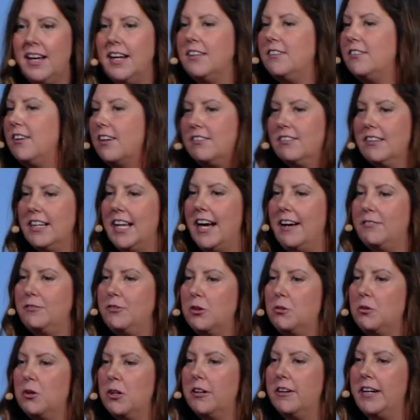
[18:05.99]
doesn't have to
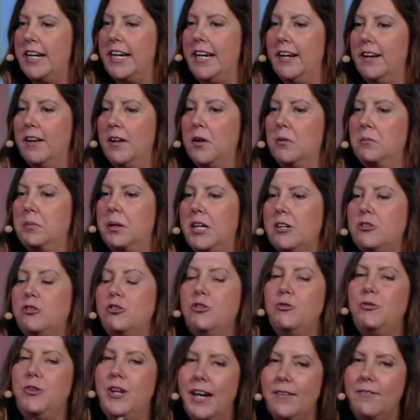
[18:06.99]
worry because
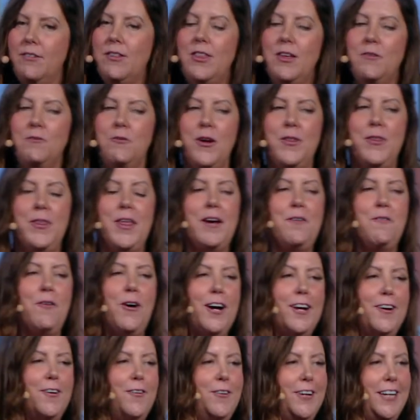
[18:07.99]
you've given them what they
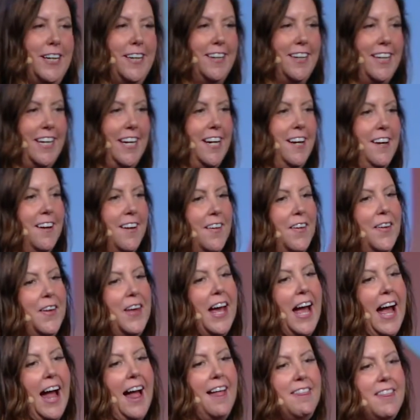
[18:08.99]
want quickly,
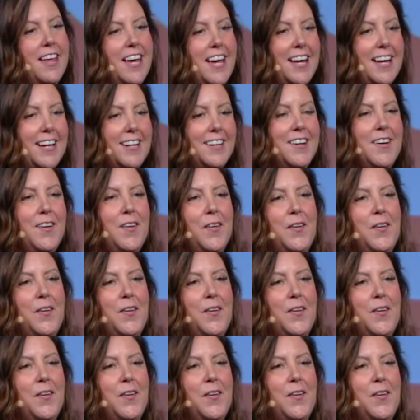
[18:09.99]
and then